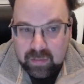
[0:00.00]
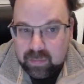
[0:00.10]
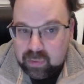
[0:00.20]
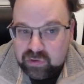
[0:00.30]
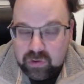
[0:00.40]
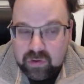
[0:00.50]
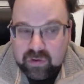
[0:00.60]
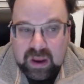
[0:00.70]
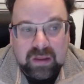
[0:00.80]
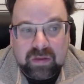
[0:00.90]
putsch
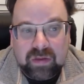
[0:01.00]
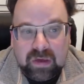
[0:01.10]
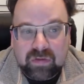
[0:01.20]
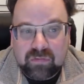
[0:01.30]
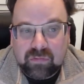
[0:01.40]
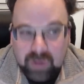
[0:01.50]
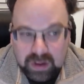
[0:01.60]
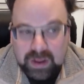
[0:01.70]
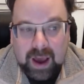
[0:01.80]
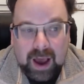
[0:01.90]
Ukraine is
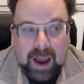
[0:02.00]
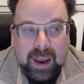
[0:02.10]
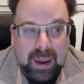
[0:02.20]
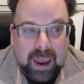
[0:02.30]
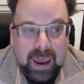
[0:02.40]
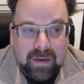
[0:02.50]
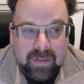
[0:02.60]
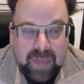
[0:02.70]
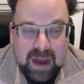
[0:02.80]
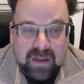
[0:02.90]
really high, and
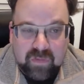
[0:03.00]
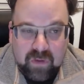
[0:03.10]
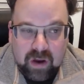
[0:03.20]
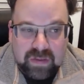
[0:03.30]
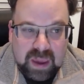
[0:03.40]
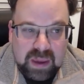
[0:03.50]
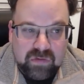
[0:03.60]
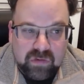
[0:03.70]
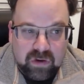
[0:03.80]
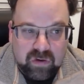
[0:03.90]
that is very
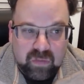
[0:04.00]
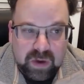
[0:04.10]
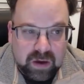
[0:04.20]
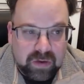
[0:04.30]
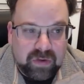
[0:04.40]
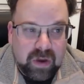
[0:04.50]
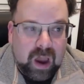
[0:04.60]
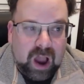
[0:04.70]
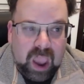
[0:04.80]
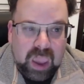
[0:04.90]
dangerous, because
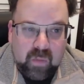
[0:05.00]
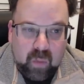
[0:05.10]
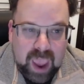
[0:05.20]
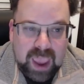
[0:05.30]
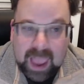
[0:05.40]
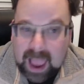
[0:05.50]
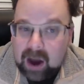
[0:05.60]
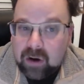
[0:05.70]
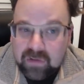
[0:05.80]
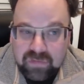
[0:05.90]
a way
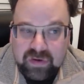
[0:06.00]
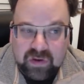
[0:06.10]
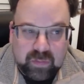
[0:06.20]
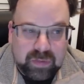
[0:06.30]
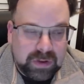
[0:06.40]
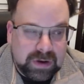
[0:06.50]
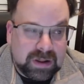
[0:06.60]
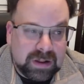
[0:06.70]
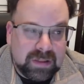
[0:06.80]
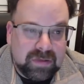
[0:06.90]
out of such
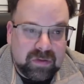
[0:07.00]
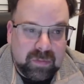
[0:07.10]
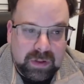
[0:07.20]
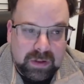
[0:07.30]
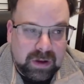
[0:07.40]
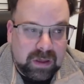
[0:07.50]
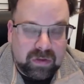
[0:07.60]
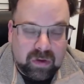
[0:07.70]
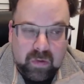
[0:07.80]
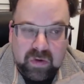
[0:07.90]
political instability
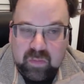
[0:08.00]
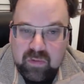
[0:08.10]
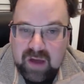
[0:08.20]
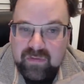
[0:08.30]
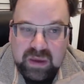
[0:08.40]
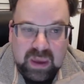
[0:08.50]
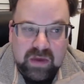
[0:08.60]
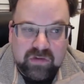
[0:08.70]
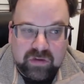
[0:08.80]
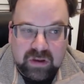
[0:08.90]
is always
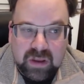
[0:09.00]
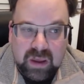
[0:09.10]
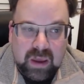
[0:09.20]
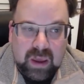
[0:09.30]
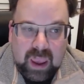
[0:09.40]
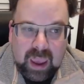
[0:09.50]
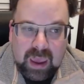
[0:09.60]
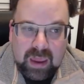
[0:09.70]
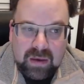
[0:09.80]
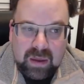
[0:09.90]
provocation
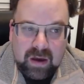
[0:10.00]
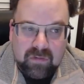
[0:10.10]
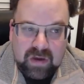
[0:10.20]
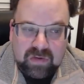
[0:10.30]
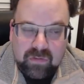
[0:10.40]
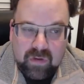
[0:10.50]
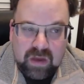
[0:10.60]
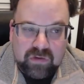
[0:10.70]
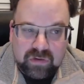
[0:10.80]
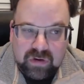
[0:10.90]
and
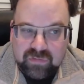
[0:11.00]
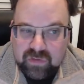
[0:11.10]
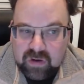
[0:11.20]
restoration of